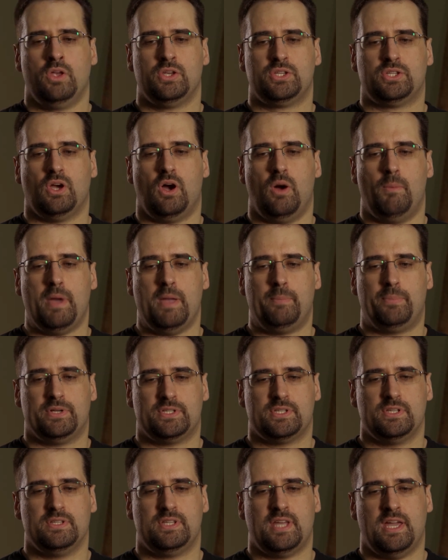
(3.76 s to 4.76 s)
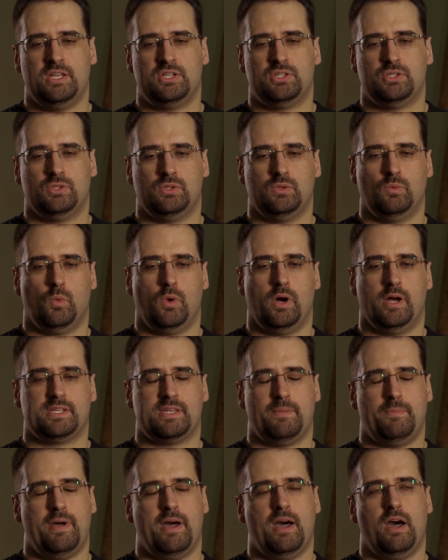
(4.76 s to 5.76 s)
So my presentation
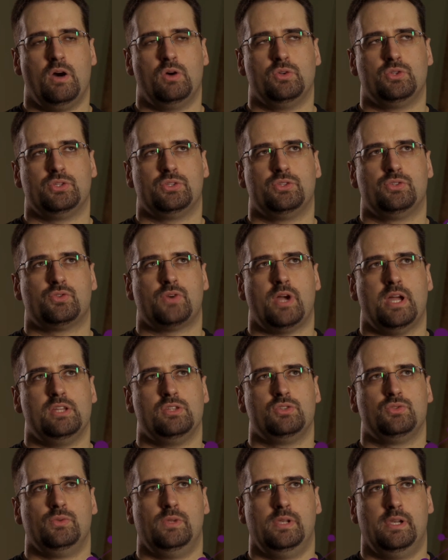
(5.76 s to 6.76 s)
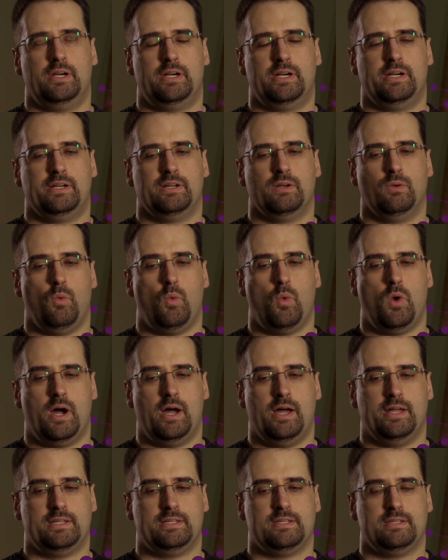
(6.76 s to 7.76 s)
was about trying to learn
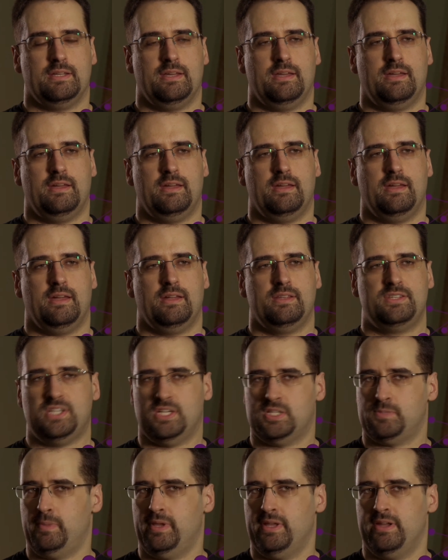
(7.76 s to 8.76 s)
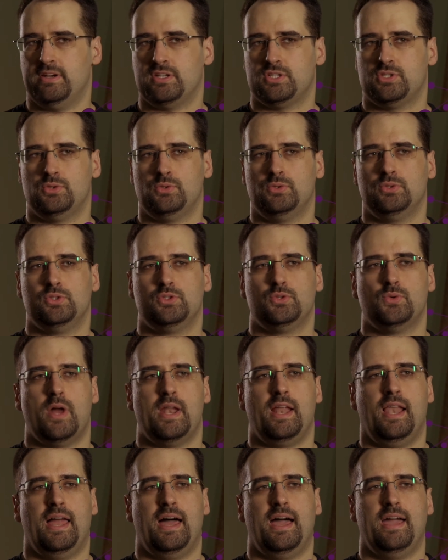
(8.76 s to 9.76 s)
what chess players do to
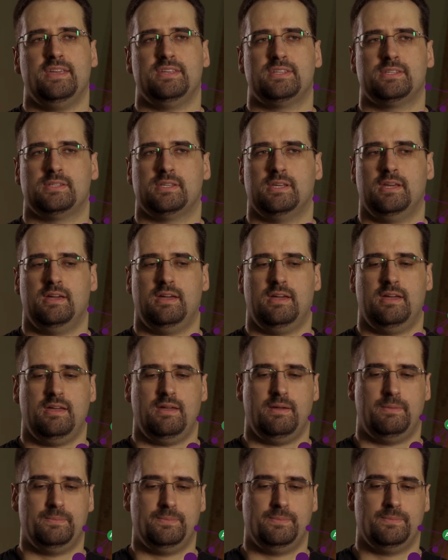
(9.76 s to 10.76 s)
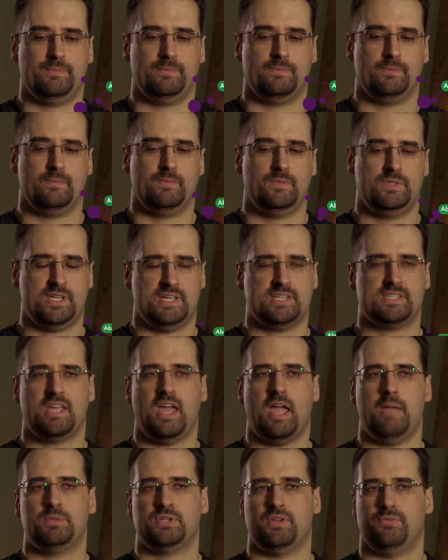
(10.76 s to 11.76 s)
analyze chess
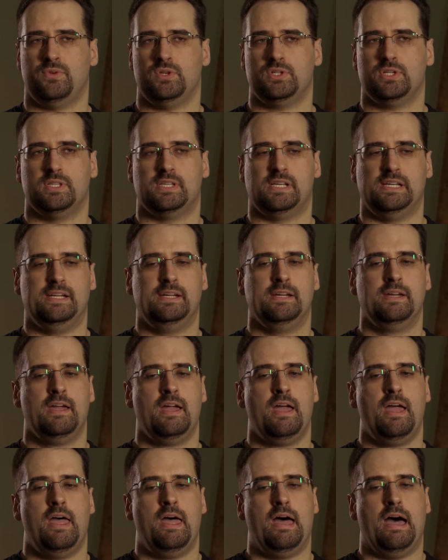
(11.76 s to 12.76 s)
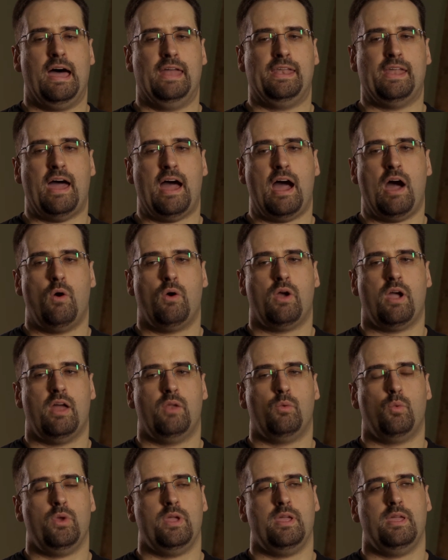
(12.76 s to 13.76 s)
games efficiently, and how
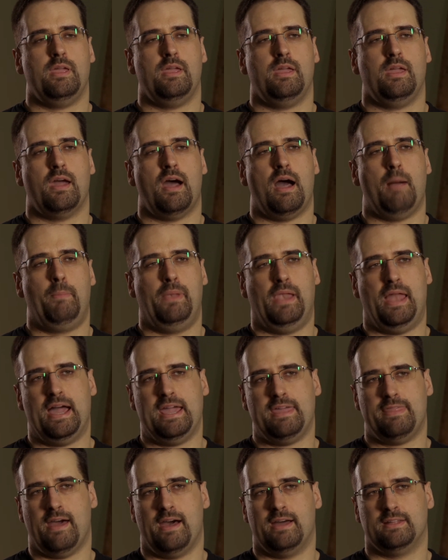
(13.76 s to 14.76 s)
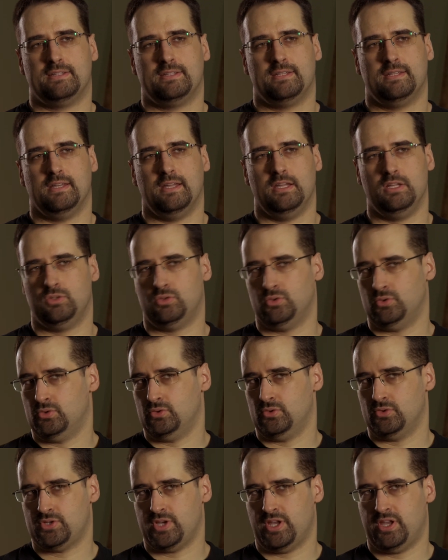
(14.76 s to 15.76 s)
can we apply that
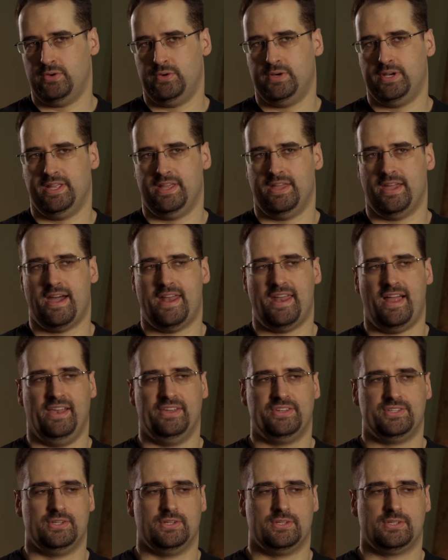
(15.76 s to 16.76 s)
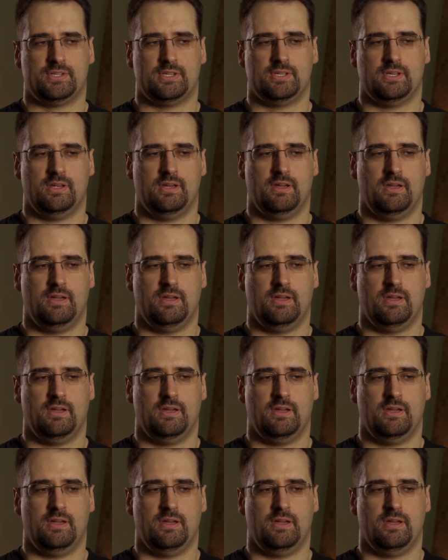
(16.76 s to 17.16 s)
into security analysis